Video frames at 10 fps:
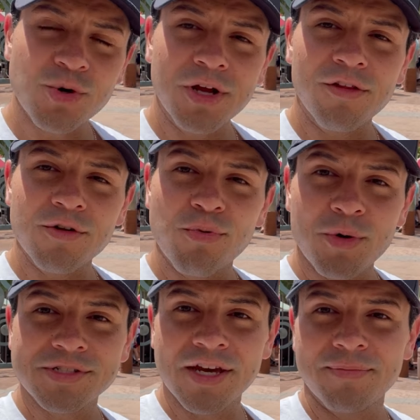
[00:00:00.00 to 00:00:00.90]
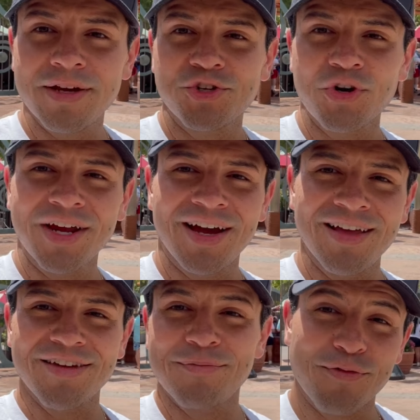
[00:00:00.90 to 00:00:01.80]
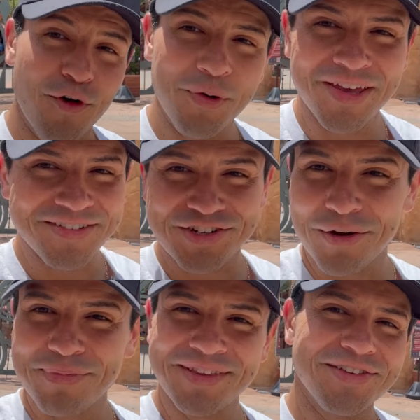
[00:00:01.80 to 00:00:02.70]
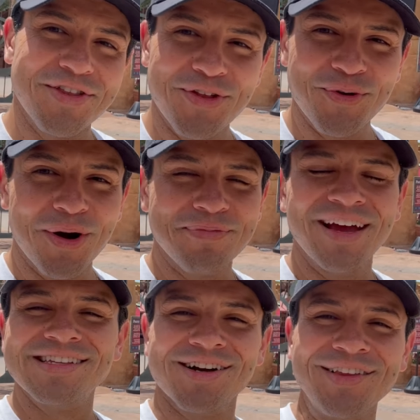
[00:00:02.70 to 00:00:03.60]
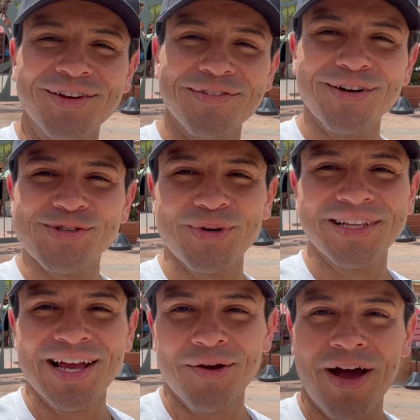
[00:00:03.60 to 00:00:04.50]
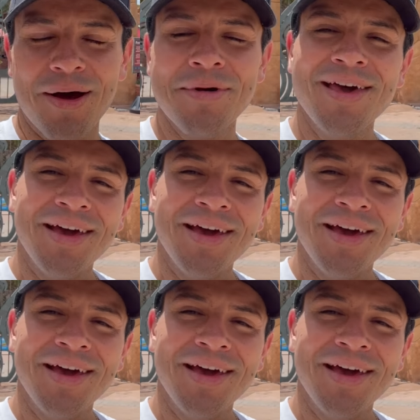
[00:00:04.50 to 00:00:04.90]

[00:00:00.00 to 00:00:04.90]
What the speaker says: another important tip and trick kind of before we even jump into the new updates on the Universal Orlando app,